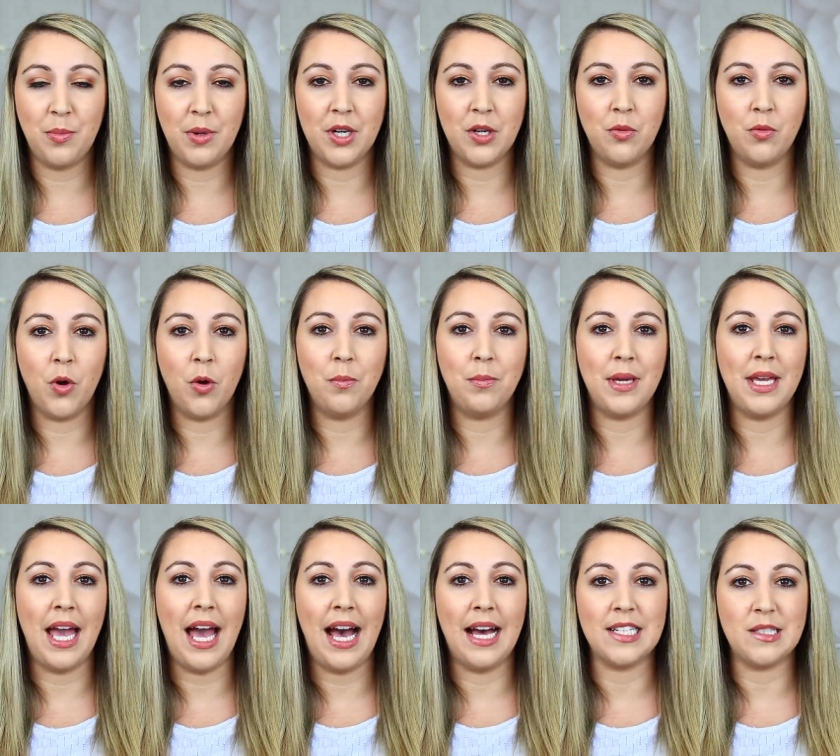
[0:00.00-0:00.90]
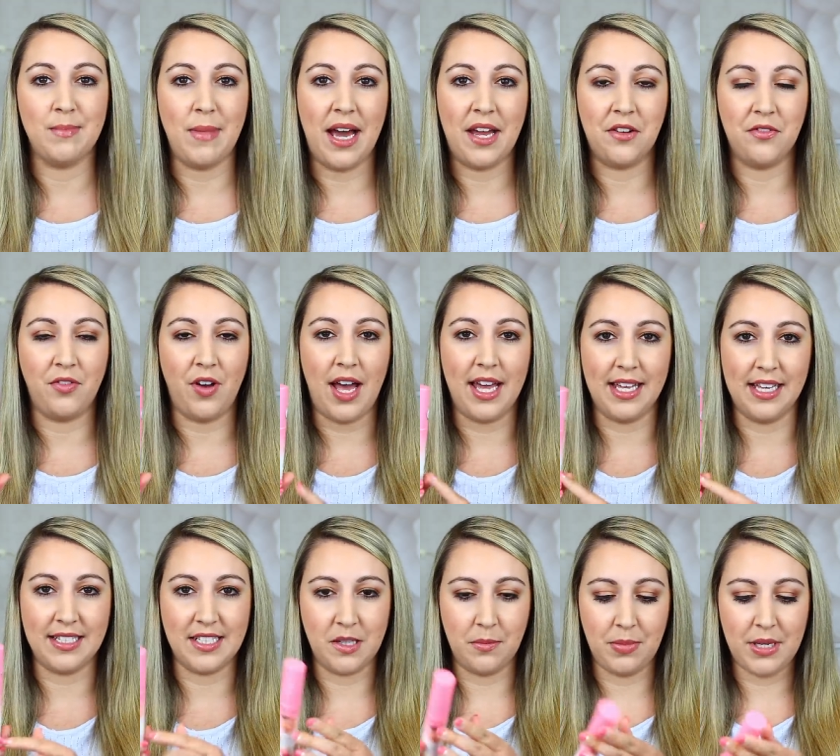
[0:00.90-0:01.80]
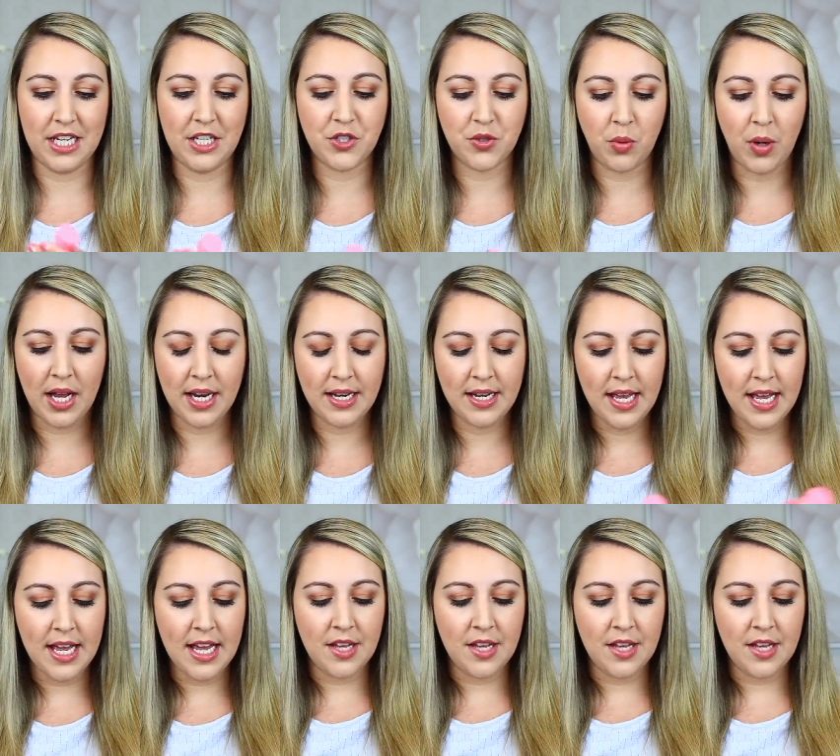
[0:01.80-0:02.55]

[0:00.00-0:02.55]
but it won't be as mattifying as the Peach one.